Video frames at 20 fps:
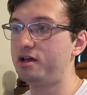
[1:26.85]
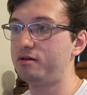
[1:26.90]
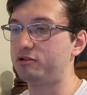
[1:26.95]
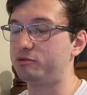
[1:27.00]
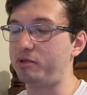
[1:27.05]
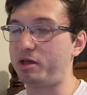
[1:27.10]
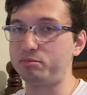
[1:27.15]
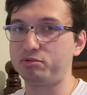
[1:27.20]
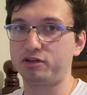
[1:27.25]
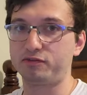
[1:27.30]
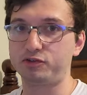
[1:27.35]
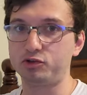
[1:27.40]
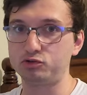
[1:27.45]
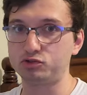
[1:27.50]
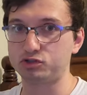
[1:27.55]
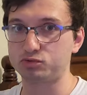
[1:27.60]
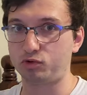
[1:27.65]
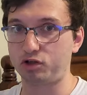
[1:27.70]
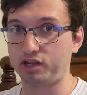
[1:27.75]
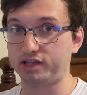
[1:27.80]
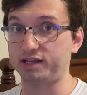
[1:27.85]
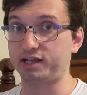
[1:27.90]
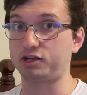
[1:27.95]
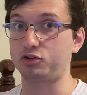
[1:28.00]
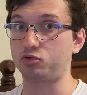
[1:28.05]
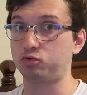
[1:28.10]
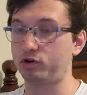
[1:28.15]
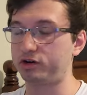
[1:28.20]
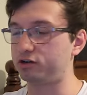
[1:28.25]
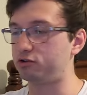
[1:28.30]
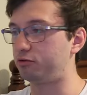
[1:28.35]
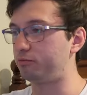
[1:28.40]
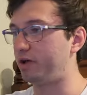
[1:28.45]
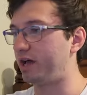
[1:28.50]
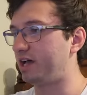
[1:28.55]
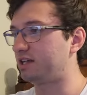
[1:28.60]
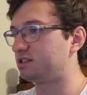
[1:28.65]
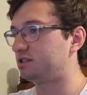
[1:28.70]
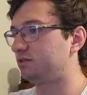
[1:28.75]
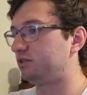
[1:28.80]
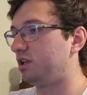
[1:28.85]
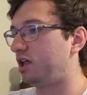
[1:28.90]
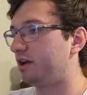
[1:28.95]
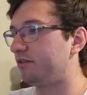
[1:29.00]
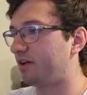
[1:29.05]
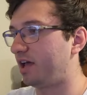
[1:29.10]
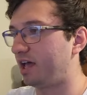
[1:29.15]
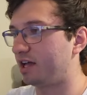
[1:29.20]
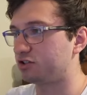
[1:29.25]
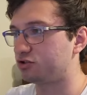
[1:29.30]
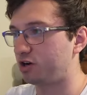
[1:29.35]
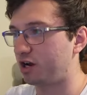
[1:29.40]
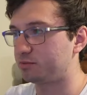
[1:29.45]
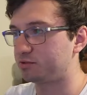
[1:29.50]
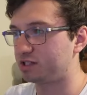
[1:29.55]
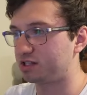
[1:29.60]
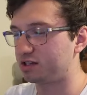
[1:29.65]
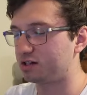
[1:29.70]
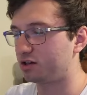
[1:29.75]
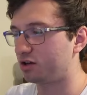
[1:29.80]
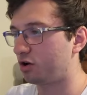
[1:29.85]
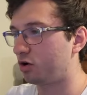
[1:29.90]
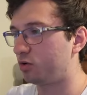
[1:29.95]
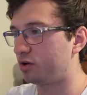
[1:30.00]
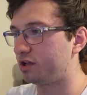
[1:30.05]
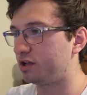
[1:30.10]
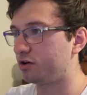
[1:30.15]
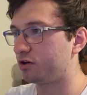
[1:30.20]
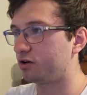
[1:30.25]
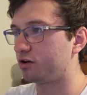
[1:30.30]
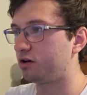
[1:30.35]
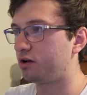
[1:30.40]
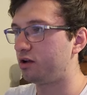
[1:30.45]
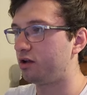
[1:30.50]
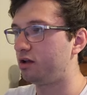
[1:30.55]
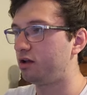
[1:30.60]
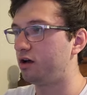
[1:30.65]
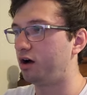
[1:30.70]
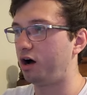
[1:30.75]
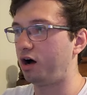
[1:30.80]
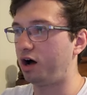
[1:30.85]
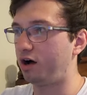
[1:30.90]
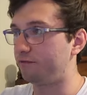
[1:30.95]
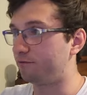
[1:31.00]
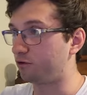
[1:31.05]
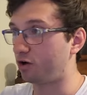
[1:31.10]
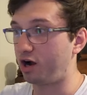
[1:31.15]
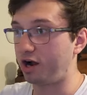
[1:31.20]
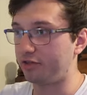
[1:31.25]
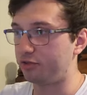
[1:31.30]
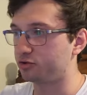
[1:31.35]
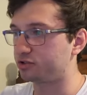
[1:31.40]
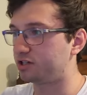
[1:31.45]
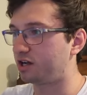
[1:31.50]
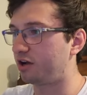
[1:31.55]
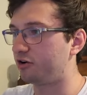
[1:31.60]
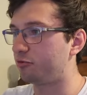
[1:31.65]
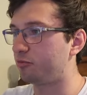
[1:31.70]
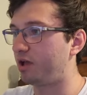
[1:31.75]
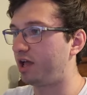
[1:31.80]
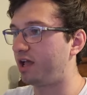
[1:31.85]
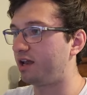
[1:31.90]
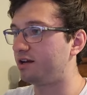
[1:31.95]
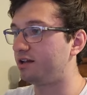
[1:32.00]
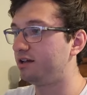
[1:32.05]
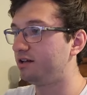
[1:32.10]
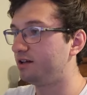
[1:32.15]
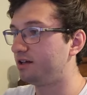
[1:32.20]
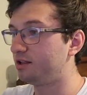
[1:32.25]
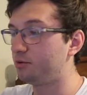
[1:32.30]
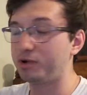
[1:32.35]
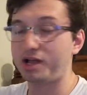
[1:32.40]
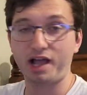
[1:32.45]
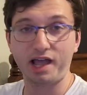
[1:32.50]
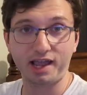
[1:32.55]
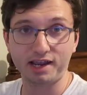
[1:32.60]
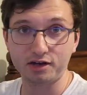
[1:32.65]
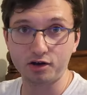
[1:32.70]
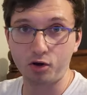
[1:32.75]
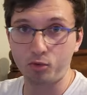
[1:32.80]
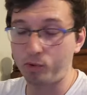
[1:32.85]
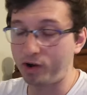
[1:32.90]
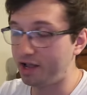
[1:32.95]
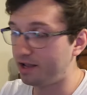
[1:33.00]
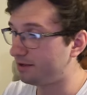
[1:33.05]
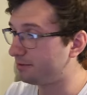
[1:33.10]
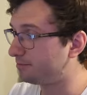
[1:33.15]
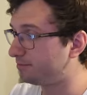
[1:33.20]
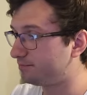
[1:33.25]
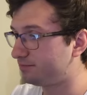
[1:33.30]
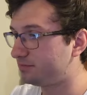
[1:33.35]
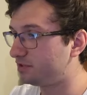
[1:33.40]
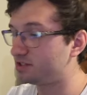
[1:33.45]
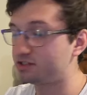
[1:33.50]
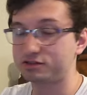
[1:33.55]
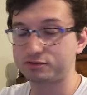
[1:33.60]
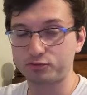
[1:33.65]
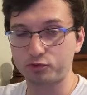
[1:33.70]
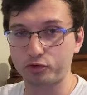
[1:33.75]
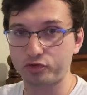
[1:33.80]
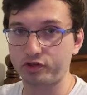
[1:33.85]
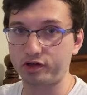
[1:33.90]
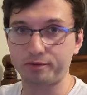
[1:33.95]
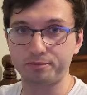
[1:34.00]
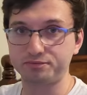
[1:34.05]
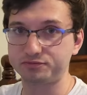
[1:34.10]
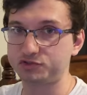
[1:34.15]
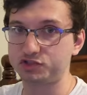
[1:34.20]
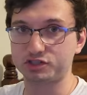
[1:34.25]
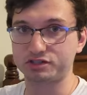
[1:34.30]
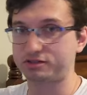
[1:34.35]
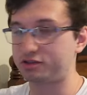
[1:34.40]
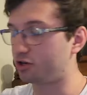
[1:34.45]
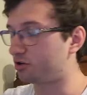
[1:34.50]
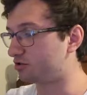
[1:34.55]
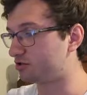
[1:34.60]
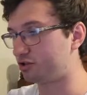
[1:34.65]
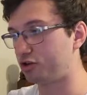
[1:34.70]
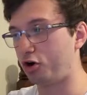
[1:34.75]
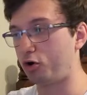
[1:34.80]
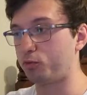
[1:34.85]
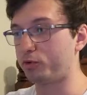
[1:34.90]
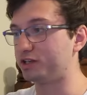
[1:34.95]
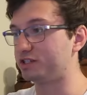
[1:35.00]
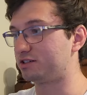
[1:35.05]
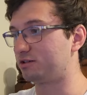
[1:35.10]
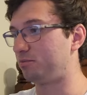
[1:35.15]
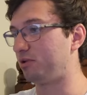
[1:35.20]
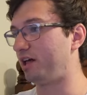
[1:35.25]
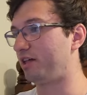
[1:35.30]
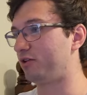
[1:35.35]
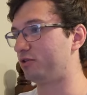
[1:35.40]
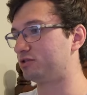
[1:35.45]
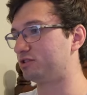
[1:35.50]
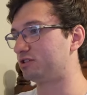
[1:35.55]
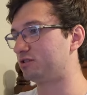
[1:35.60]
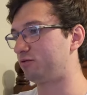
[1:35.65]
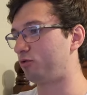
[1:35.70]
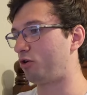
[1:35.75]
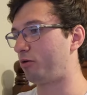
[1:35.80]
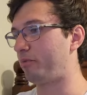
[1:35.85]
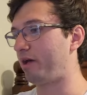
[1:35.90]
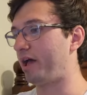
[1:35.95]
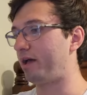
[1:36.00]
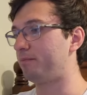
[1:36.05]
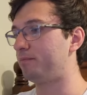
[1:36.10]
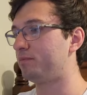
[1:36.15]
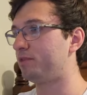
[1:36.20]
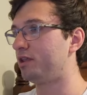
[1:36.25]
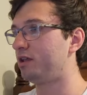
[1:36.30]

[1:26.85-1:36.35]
but maybe if you just want like a critical mass of a lot of hand traps, they can go here for either side or main. And we got Ain't No Way. This is for the there's no reason to play those this format.